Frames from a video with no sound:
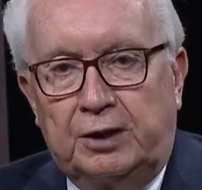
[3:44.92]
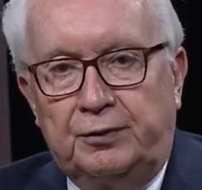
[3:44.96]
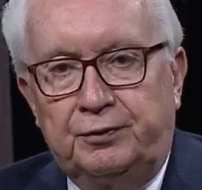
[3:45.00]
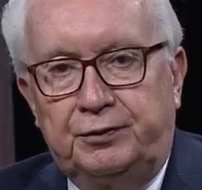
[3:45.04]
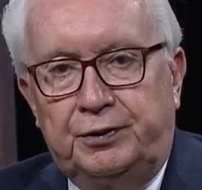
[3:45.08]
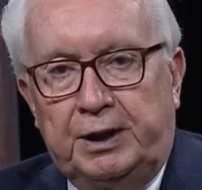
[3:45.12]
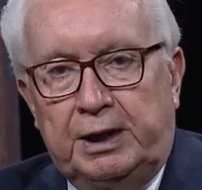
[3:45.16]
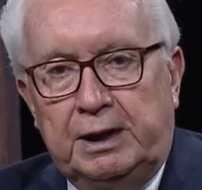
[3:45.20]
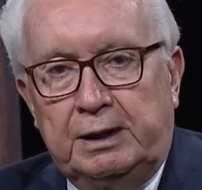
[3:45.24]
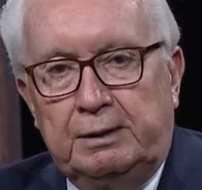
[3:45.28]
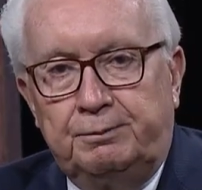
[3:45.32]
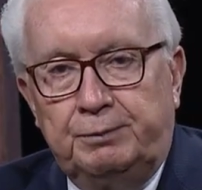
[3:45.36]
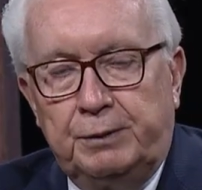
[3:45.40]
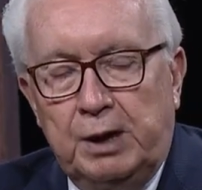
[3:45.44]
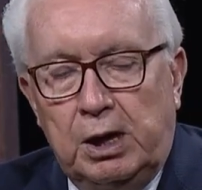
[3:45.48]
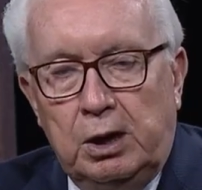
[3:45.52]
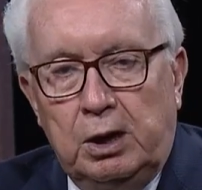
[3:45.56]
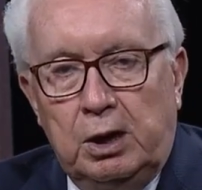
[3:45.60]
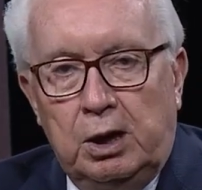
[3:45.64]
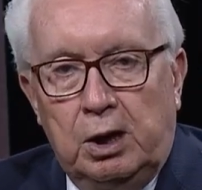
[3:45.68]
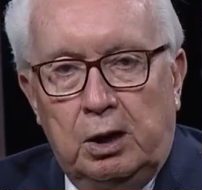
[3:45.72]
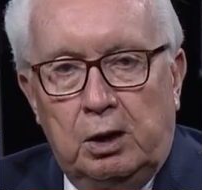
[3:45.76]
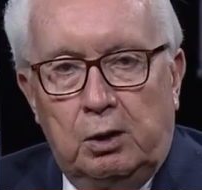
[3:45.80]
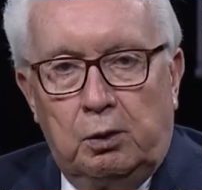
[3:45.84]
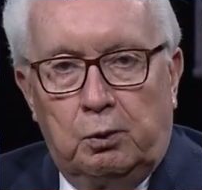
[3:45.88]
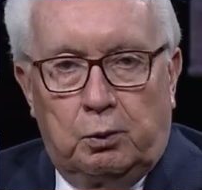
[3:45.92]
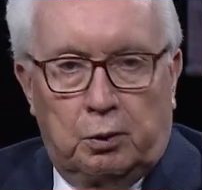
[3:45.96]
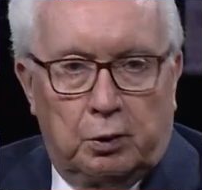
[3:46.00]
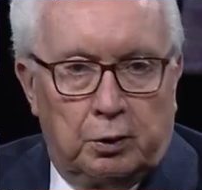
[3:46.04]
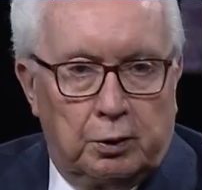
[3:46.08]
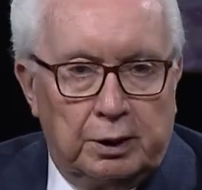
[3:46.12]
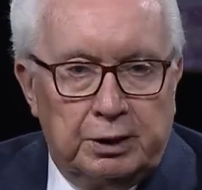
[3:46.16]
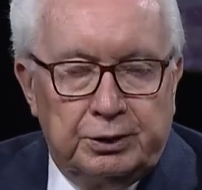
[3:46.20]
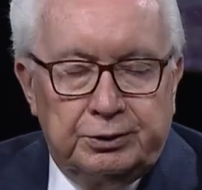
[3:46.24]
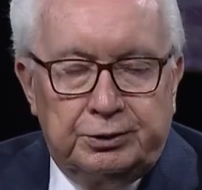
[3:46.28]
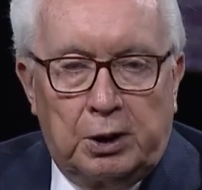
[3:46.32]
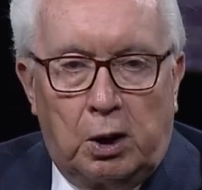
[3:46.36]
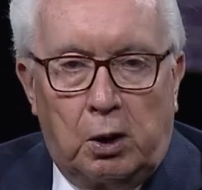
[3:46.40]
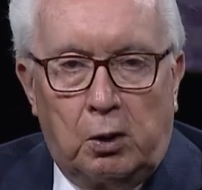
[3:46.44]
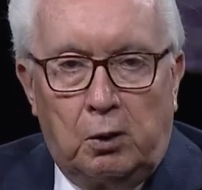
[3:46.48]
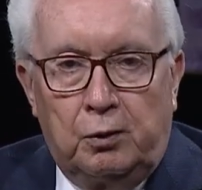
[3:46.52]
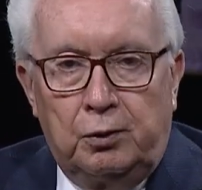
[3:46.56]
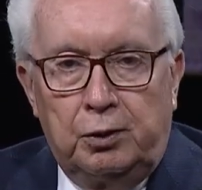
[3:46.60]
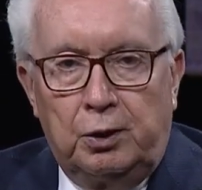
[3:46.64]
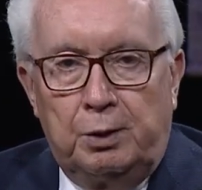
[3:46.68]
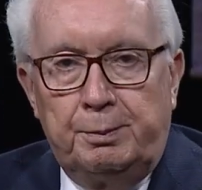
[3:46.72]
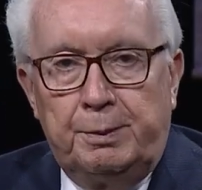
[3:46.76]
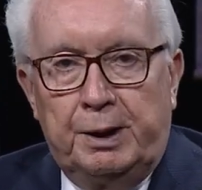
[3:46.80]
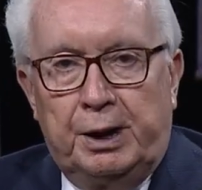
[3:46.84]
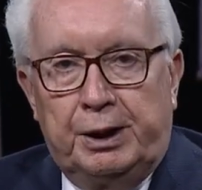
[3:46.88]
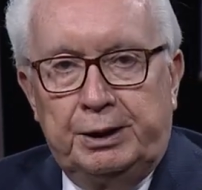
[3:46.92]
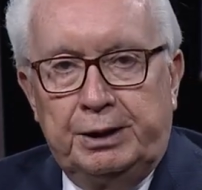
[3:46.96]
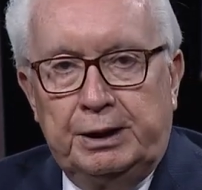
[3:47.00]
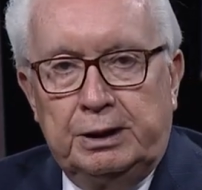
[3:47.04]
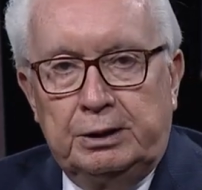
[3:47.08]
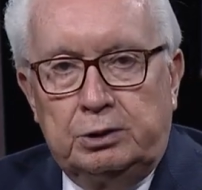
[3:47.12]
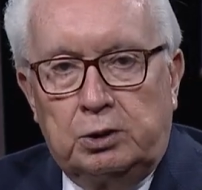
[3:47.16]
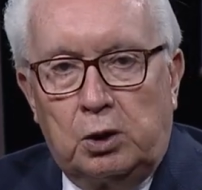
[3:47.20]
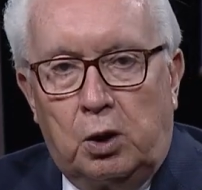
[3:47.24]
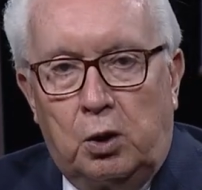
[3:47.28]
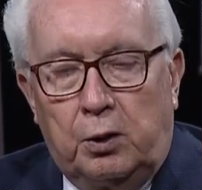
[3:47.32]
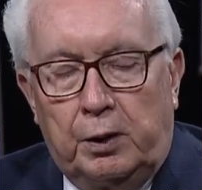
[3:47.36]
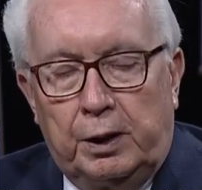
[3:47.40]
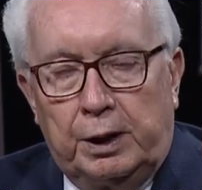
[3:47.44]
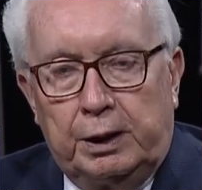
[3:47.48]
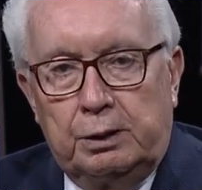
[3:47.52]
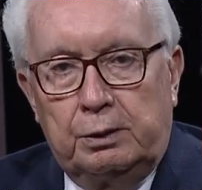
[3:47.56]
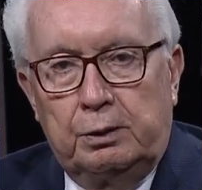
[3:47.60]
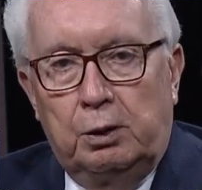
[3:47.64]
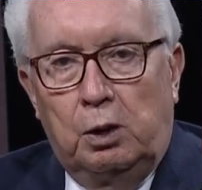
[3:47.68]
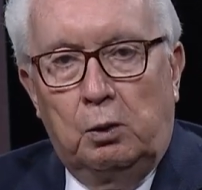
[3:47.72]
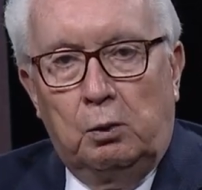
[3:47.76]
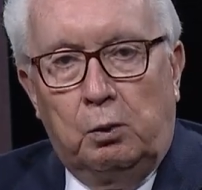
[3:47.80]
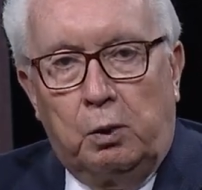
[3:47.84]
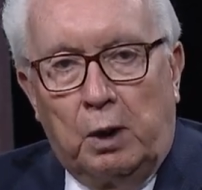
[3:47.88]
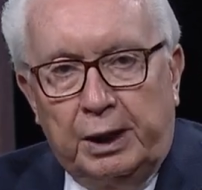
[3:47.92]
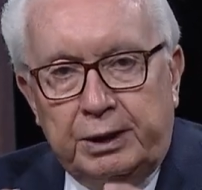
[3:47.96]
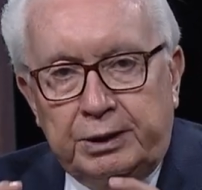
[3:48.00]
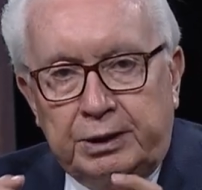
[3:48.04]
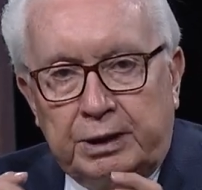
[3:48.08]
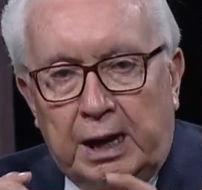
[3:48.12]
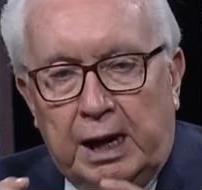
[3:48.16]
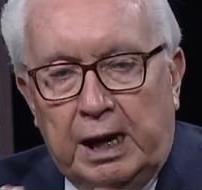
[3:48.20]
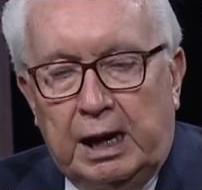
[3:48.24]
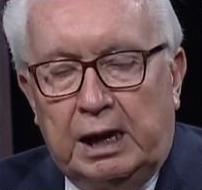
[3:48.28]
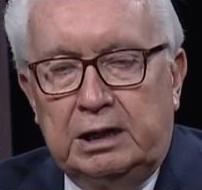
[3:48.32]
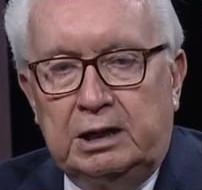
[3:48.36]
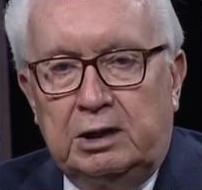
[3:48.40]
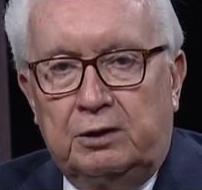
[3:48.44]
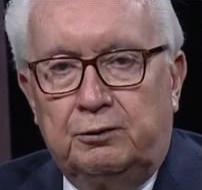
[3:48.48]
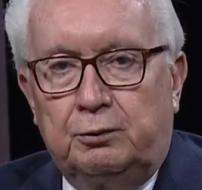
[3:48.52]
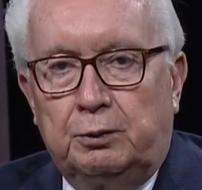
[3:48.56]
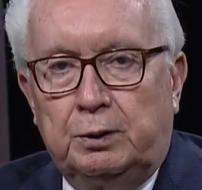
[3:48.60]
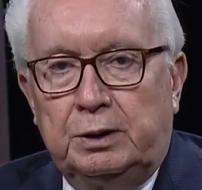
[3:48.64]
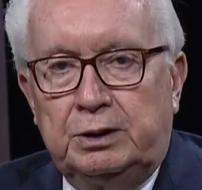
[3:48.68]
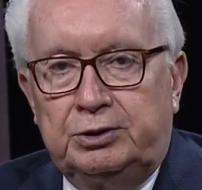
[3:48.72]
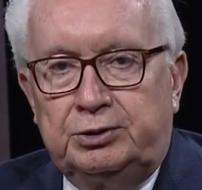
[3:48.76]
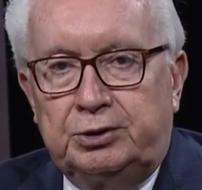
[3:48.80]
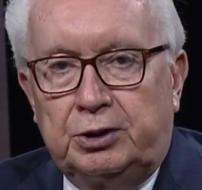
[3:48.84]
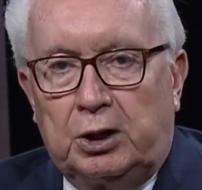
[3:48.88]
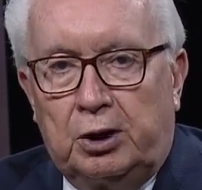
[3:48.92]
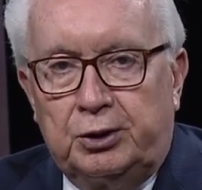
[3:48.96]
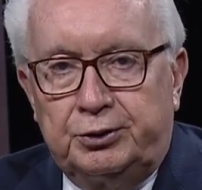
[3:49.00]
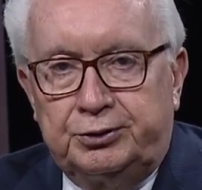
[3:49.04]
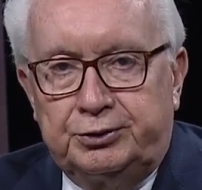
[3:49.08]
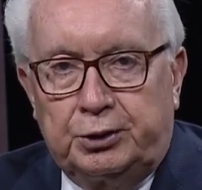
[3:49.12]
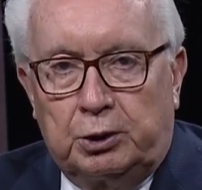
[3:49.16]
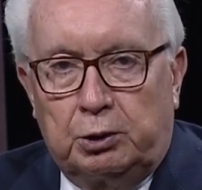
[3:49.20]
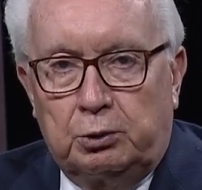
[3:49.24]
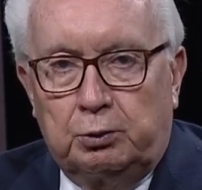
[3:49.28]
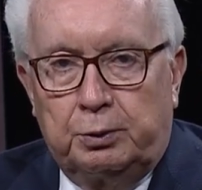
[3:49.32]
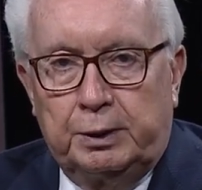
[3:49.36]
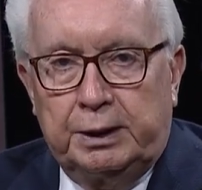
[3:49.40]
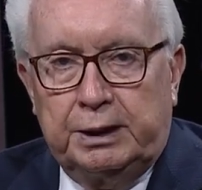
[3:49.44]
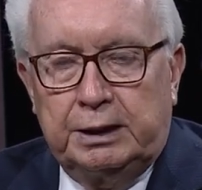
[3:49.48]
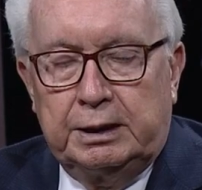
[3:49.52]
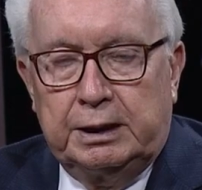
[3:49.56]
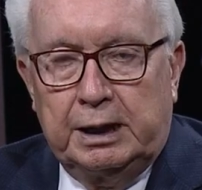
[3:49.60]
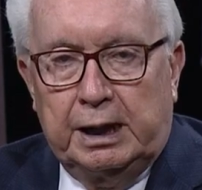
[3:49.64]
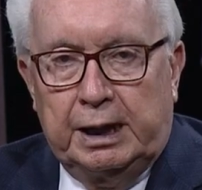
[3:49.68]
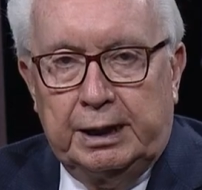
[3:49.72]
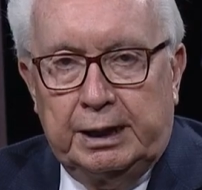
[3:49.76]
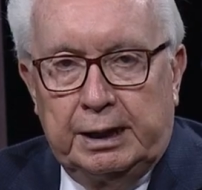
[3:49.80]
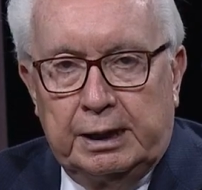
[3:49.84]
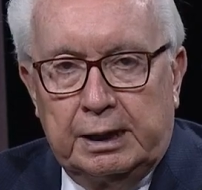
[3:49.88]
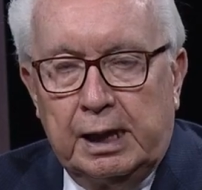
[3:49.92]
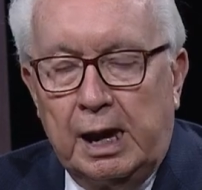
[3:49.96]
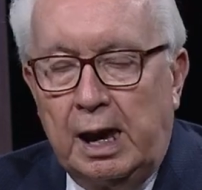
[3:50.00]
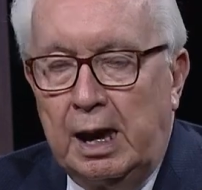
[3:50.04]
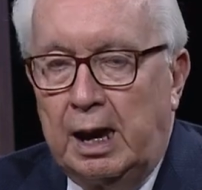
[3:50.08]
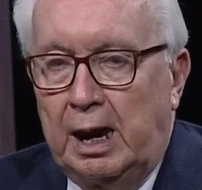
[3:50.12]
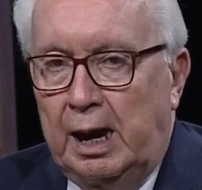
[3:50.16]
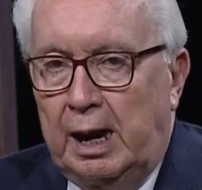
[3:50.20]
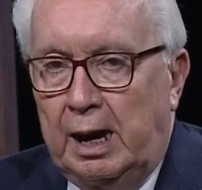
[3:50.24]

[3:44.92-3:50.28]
and think, where is all the money going? What kind of results are we getting?